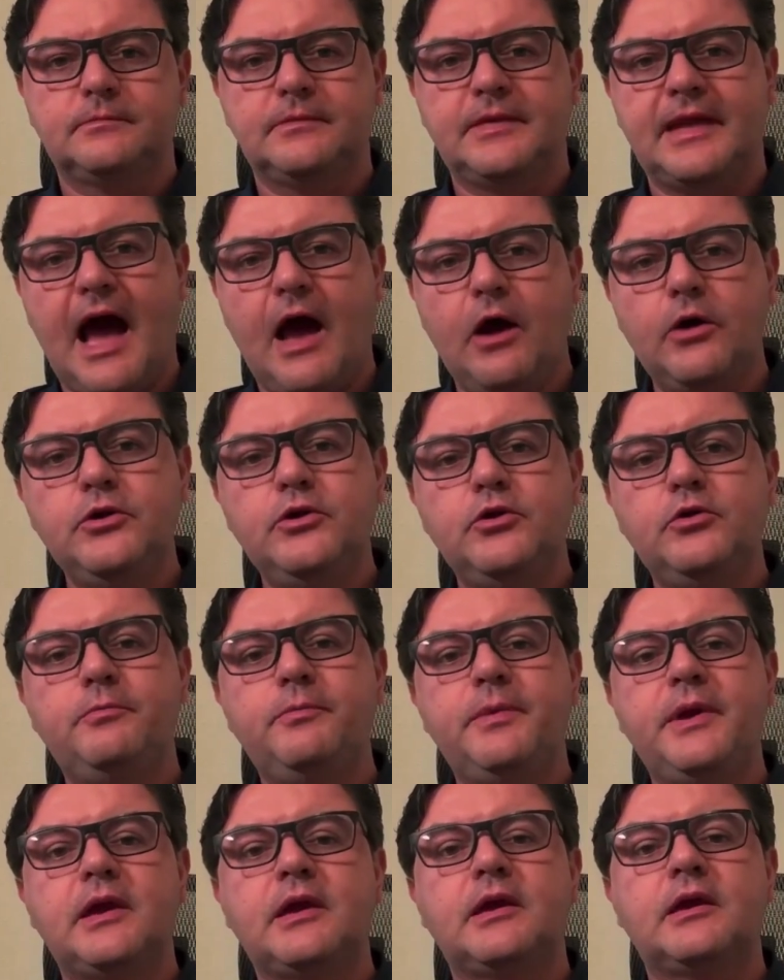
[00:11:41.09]
Now you
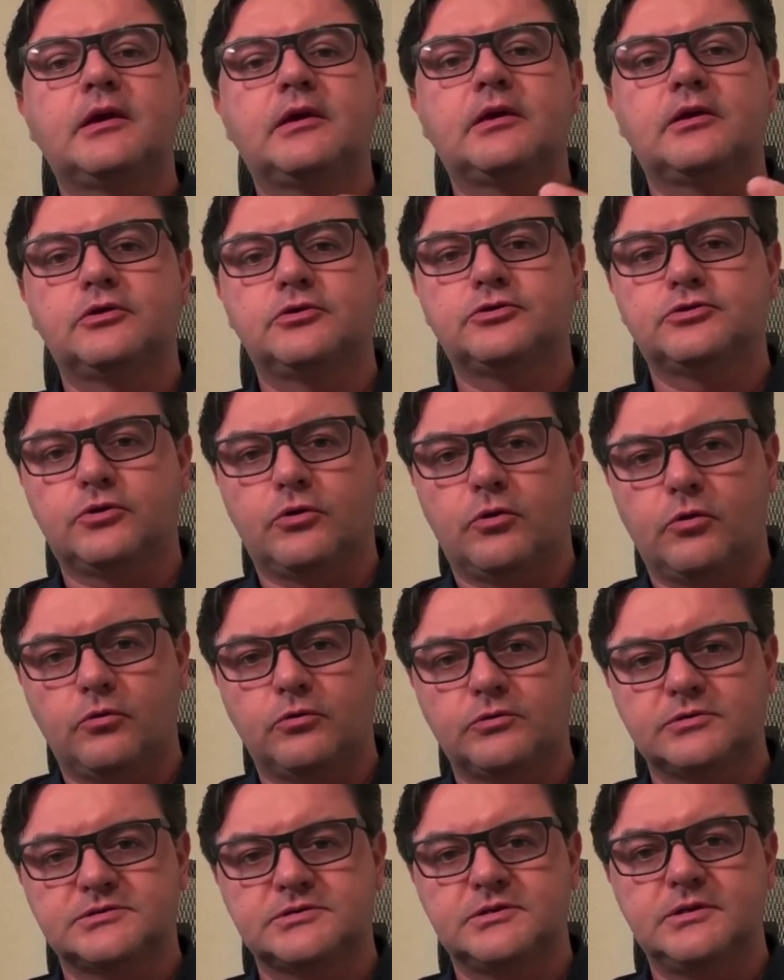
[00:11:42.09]
pick
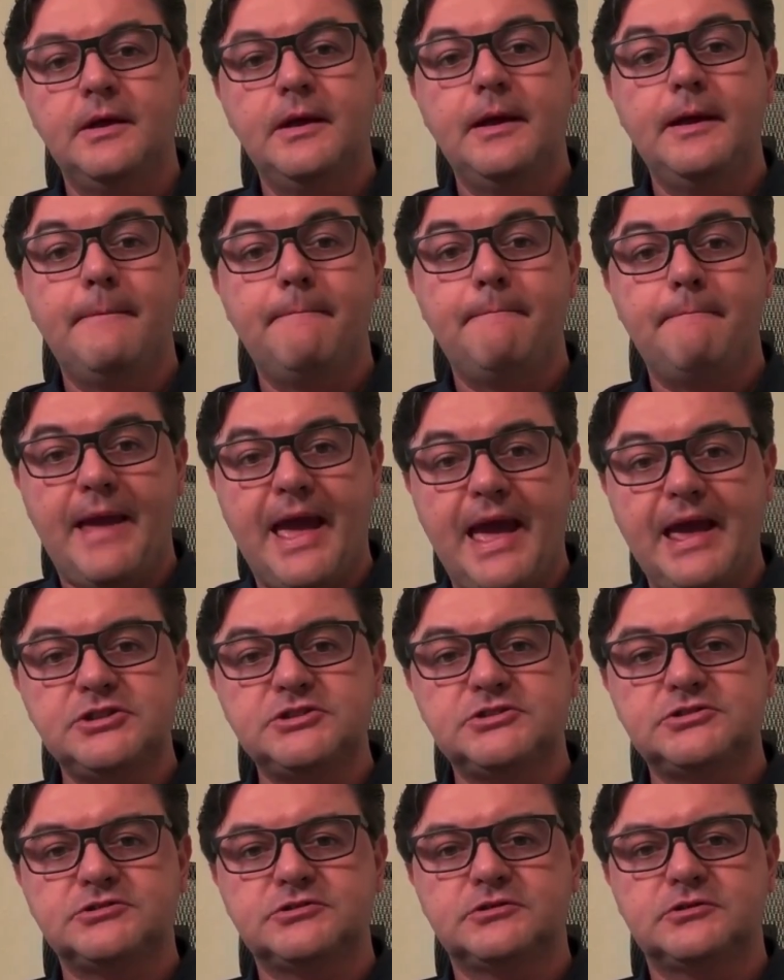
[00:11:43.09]
controls
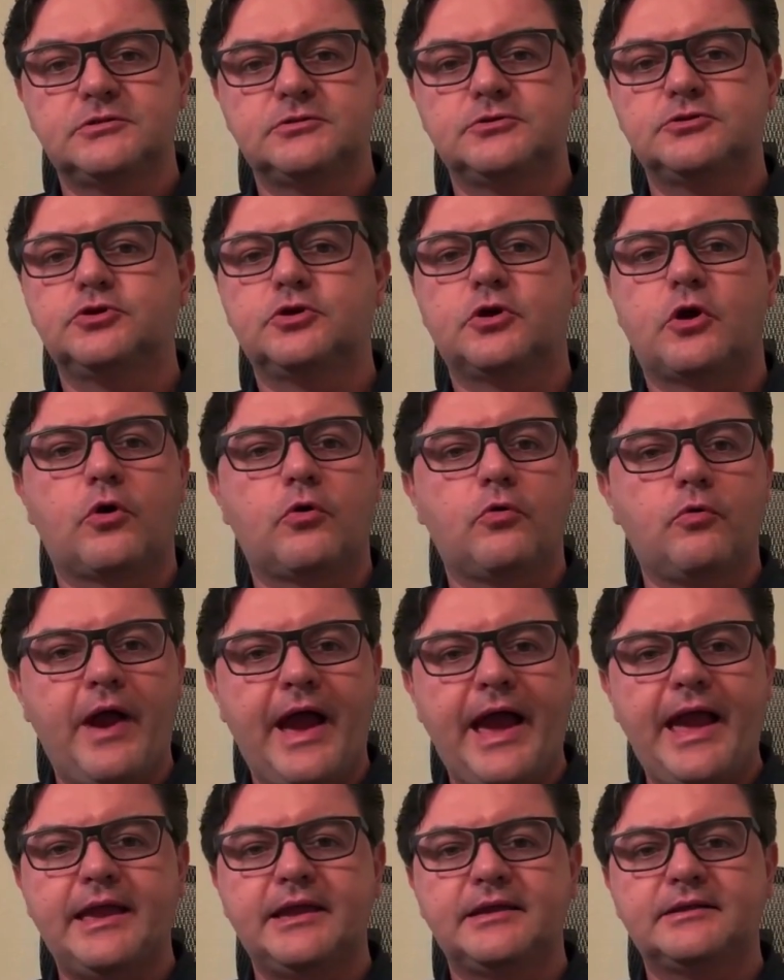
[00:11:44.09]
matched to your
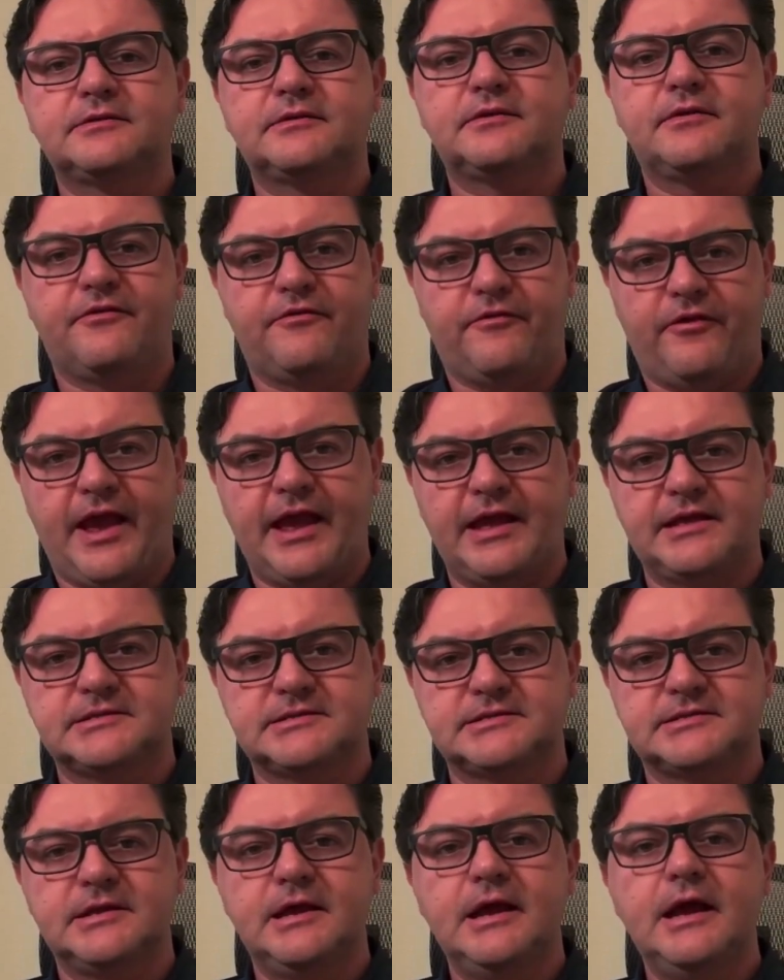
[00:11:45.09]
ranked
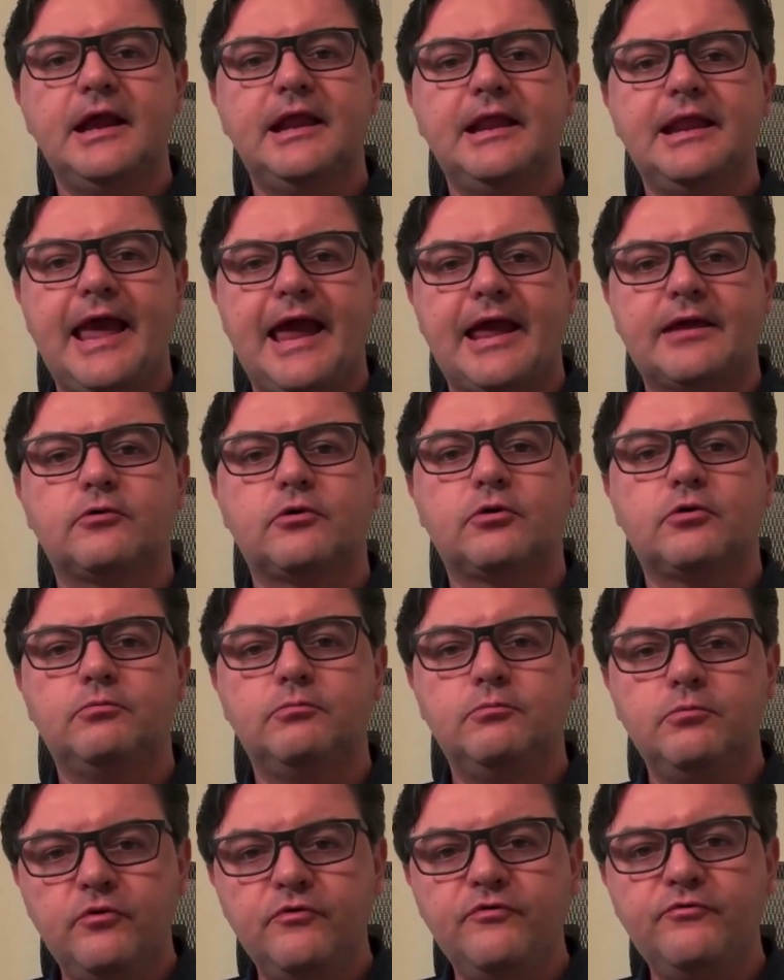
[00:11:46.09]
threats: lateral
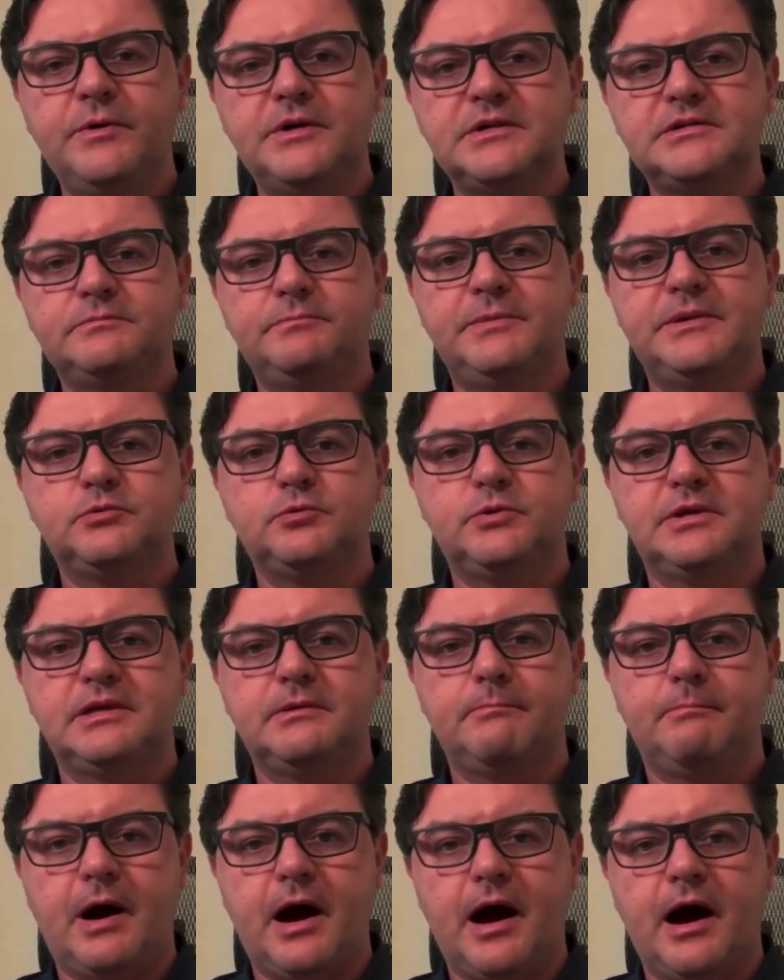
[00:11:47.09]
movement
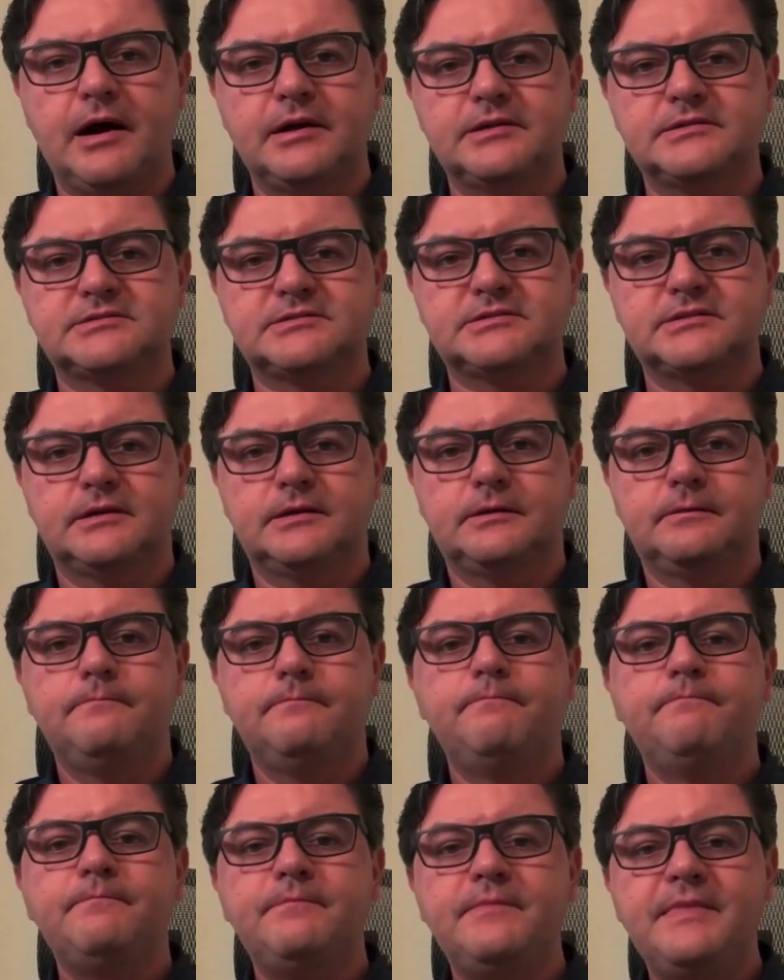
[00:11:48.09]
between pods,
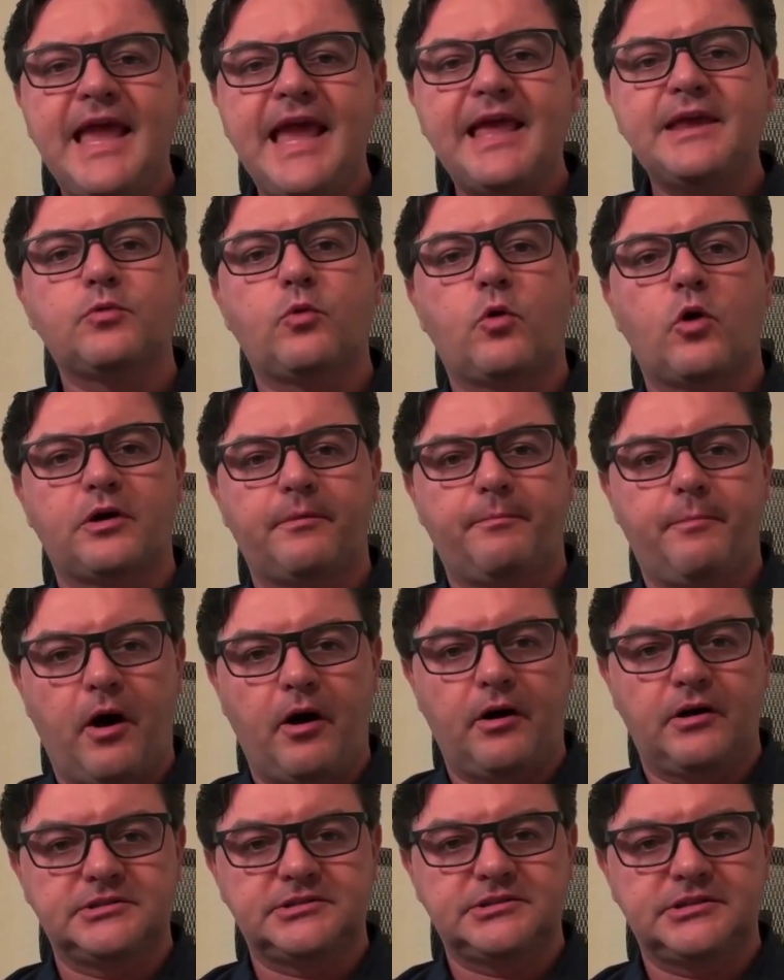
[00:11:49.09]
network
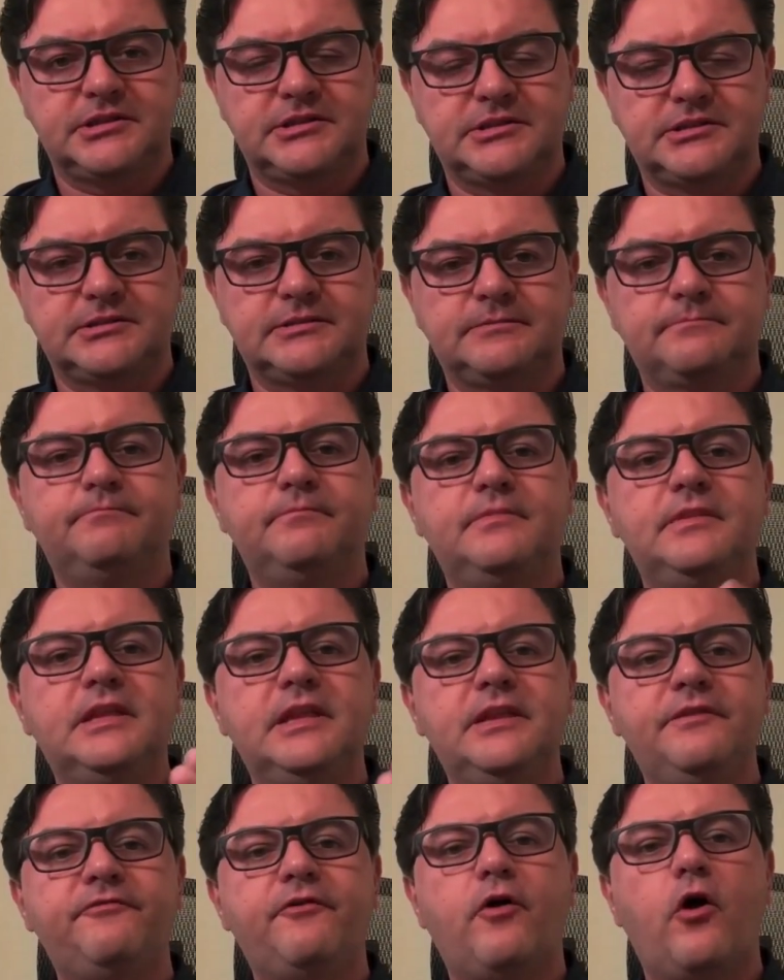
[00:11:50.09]
policies,
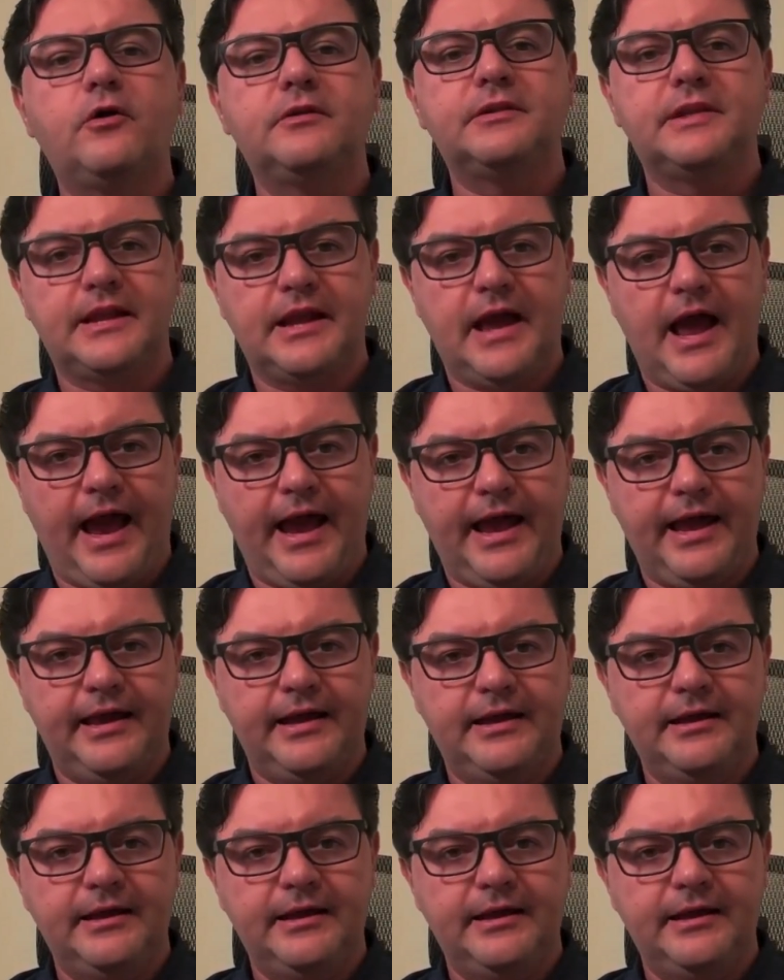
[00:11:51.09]
default deny,